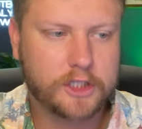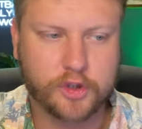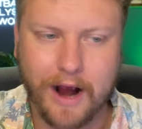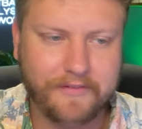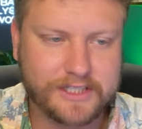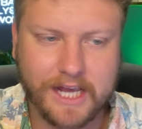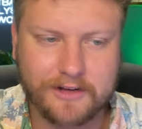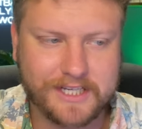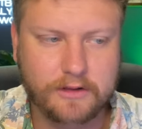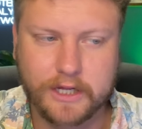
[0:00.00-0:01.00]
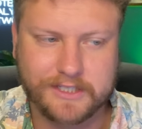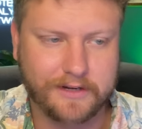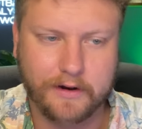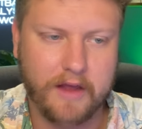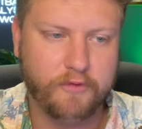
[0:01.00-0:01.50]
Travis Kelce,
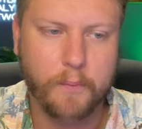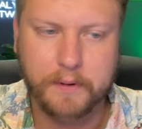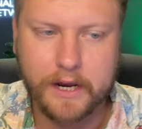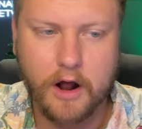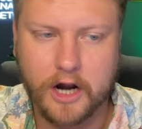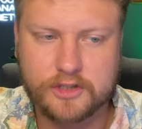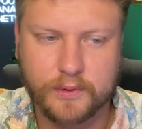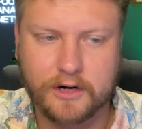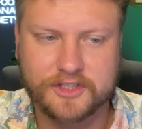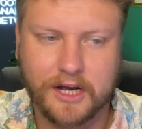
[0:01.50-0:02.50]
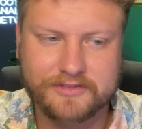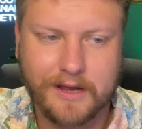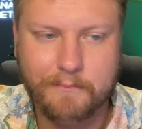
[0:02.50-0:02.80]
listen, if we're being honest with ourselves,